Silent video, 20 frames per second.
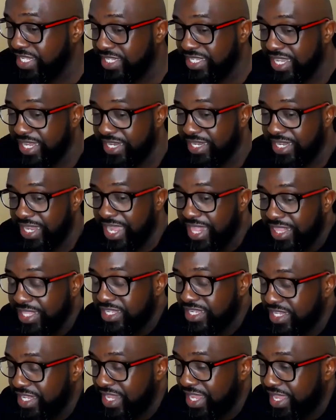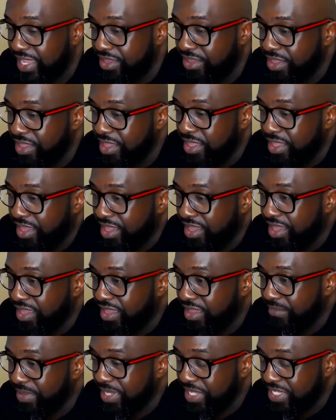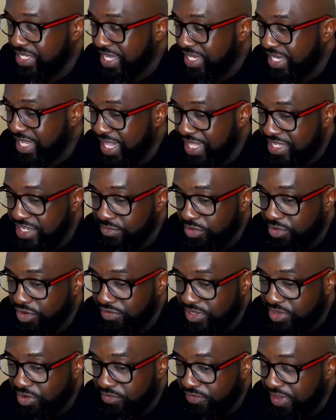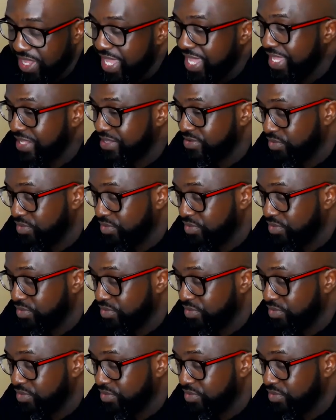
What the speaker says: of technology now, and technology moving so fast.